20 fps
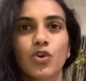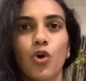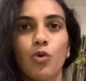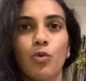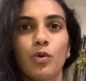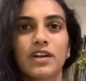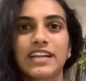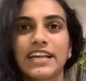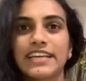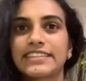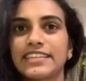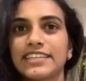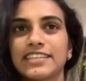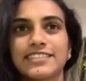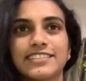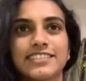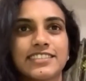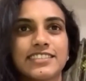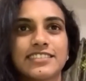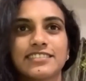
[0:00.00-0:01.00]
was over, I
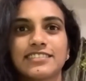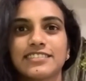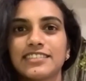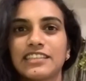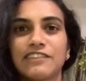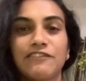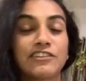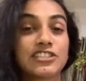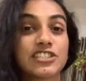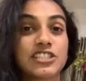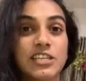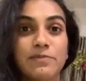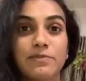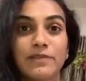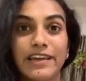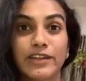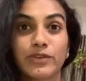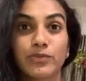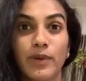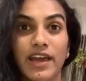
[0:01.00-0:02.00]
think even she
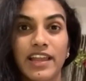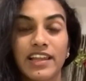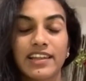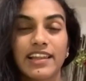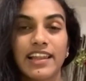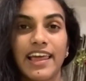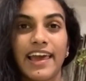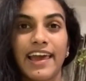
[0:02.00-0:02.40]
played well,